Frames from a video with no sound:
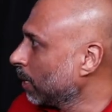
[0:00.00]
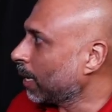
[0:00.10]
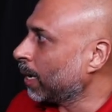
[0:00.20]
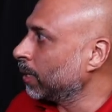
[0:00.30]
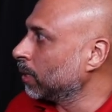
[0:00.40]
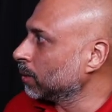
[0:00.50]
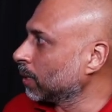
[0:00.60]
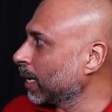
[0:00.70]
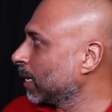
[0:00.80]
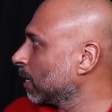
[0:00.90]
And
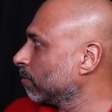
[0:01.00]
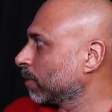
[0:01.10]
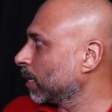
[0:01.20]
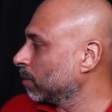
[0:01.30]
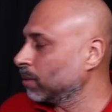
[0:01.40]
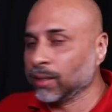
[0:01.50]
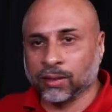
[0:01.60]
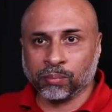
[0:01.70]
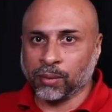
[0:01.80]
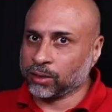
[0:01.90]
the right left eye
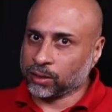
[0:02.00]
doesn't make